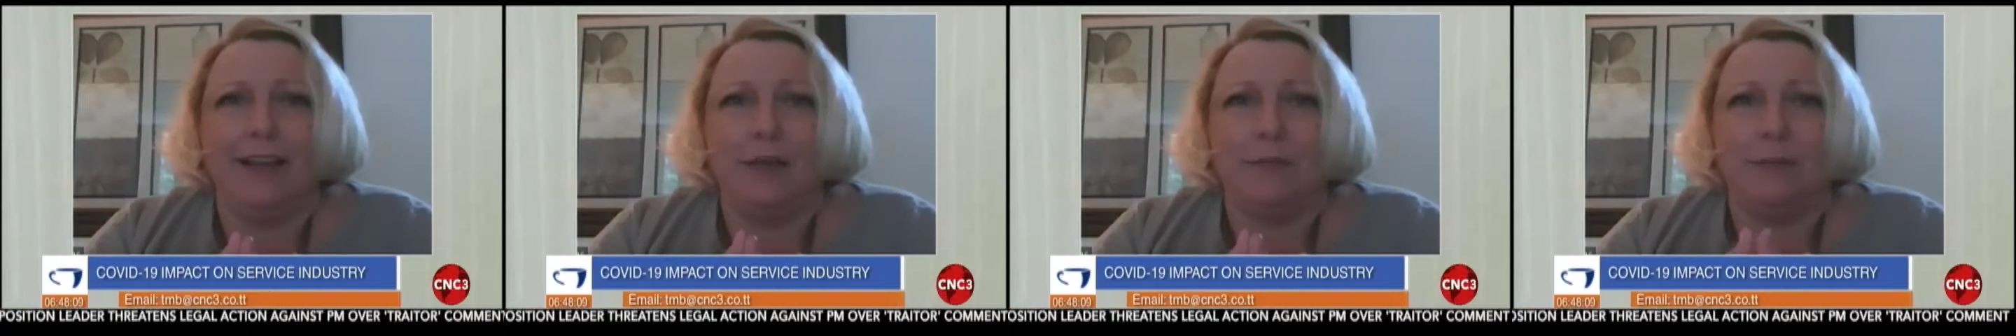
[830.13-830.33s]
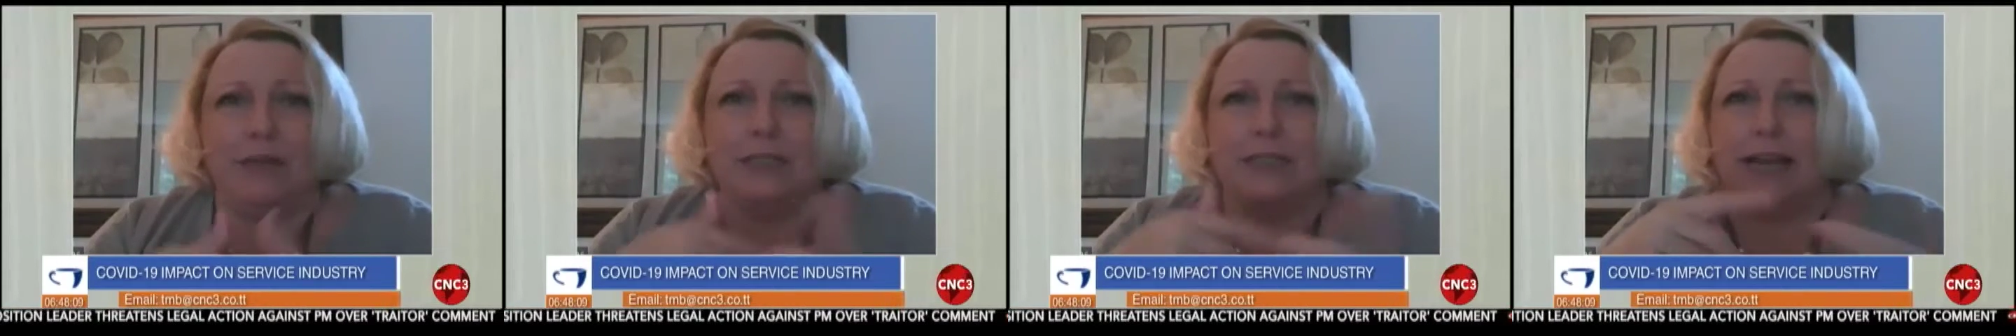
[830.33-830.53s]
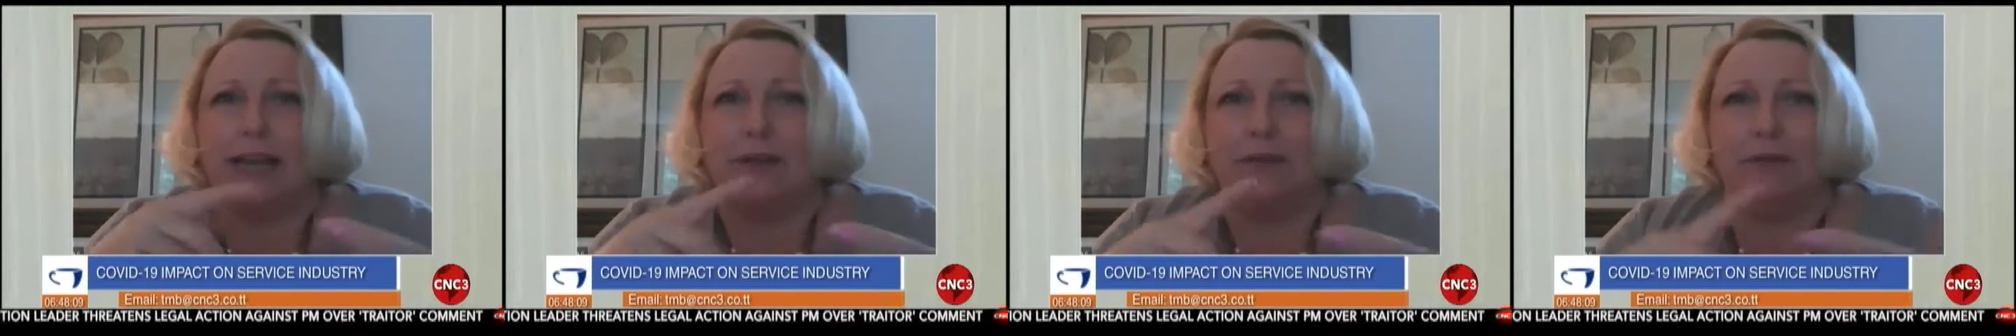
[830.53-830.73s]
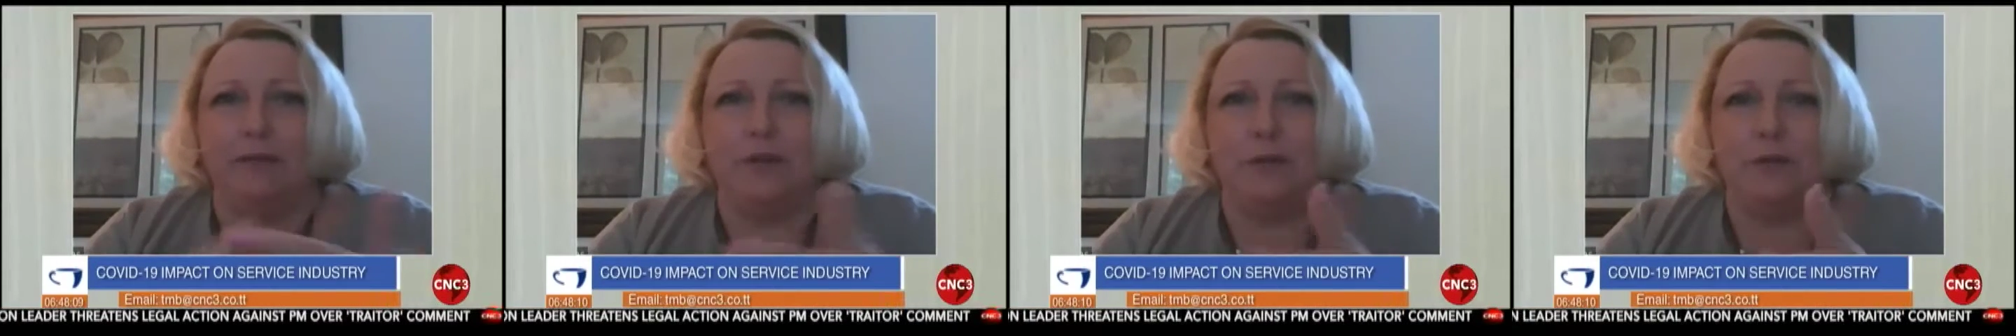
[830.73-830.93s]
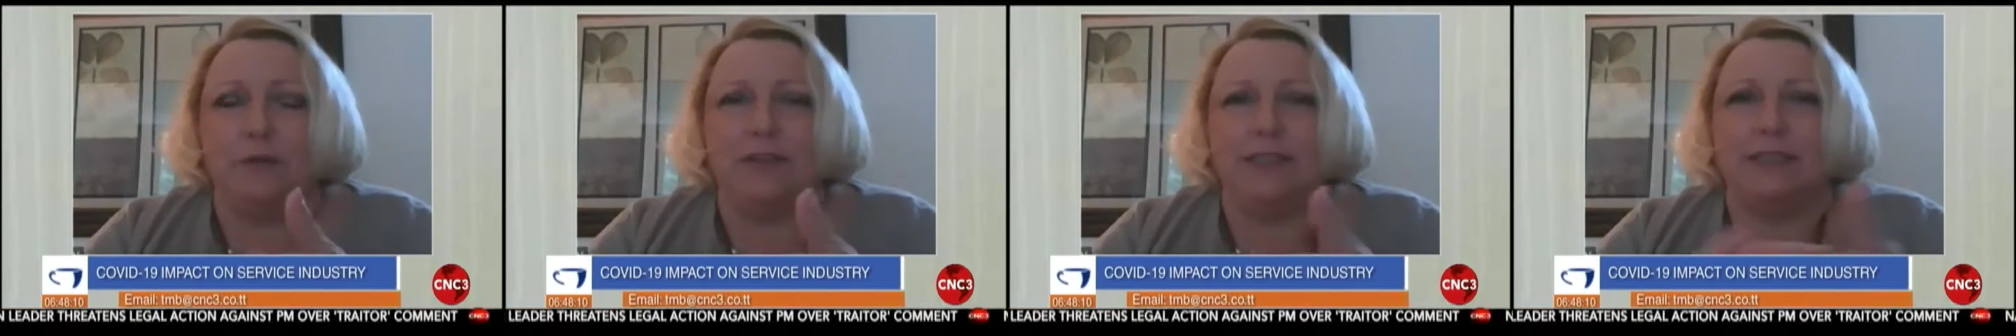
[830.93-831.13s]
because I have
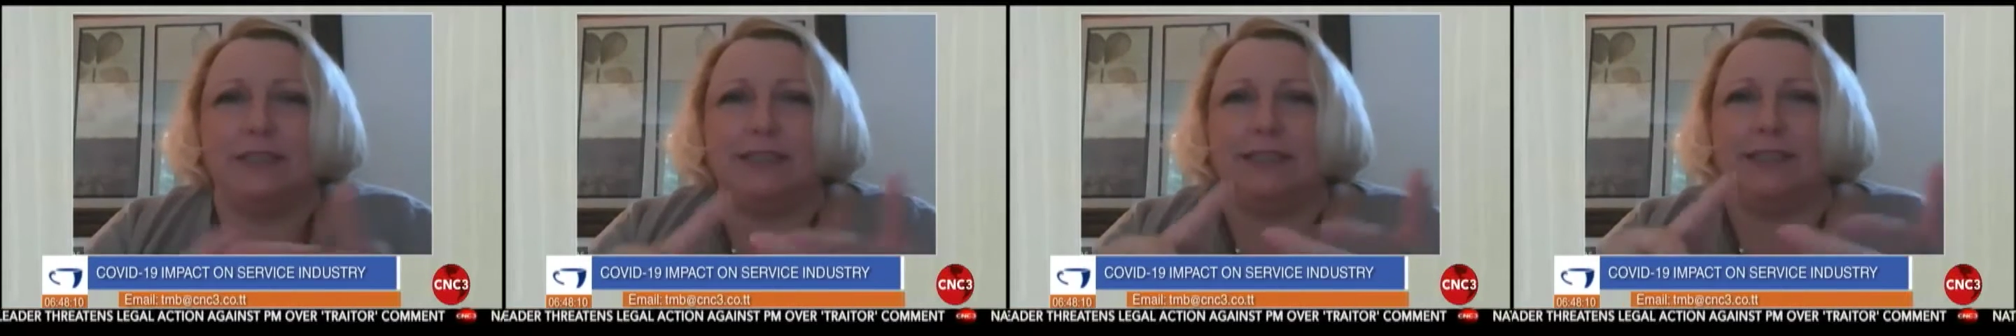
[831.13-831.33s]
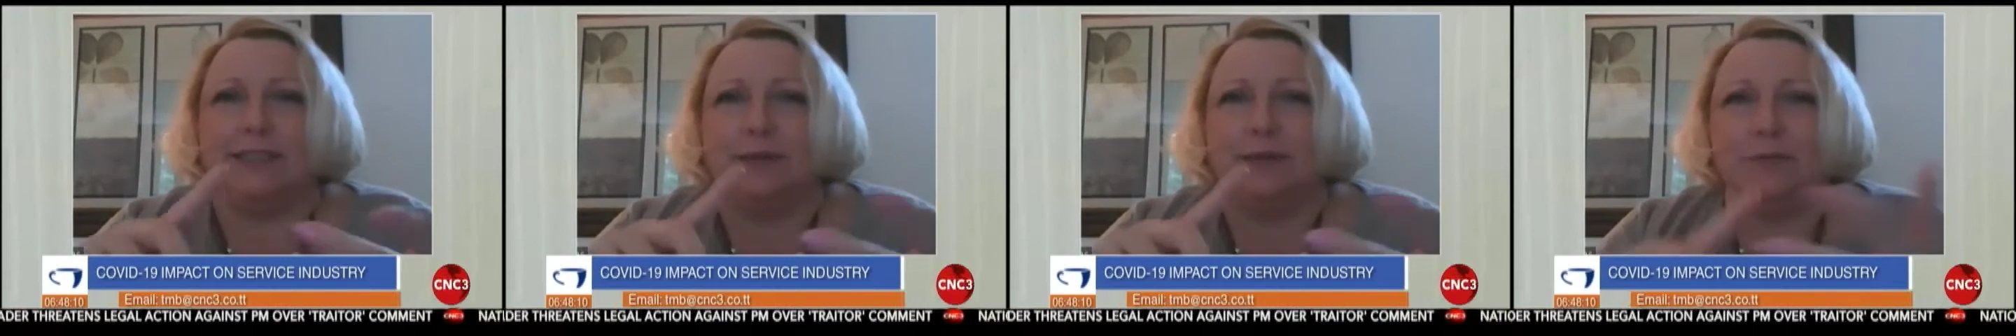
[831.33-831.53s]
fewer visitors.